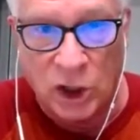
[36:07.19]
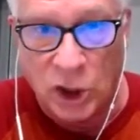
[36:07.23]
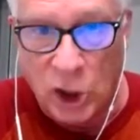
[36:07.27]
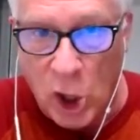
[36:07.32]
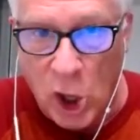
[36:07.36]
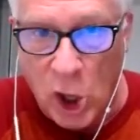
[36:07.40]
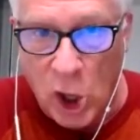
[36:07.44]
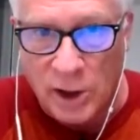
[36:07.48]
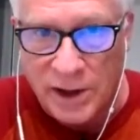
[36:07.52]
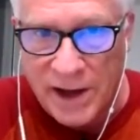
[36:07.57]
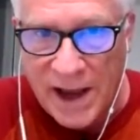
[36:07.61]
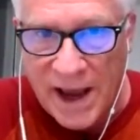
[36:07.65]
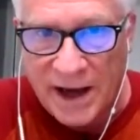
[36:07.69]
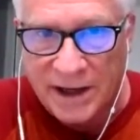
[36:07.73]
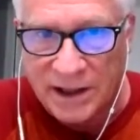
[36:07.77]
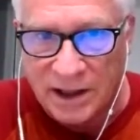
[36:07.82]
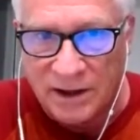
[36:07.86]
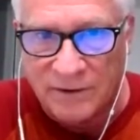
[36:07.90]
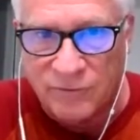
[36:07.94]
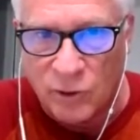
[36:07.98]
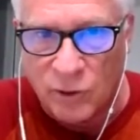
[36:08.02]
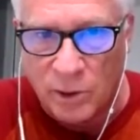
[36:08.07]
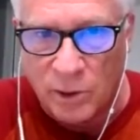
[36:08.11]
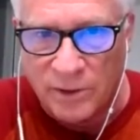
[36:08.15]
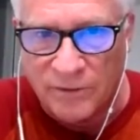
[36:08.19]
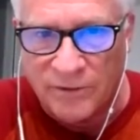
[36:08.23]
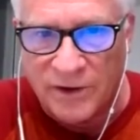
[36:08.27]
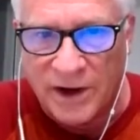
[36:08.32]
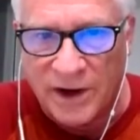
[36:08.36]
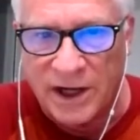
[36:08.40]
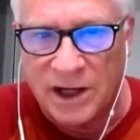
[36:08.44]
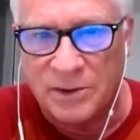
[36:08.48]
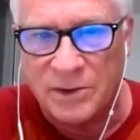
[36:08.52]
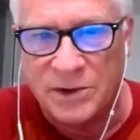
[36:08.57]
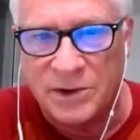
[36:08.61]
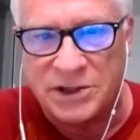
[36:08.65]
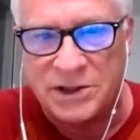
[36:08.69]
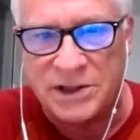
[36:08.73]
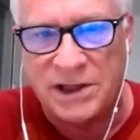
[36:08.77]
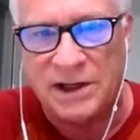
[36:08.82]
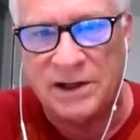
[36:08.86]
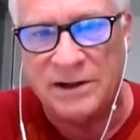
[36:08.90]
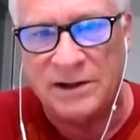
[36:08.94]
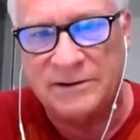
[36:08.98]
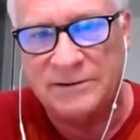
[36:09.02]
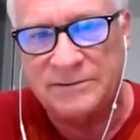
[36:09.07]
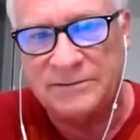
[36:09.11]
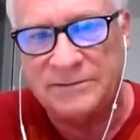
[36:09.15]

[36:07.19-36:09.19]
long-acting form of vitamin C.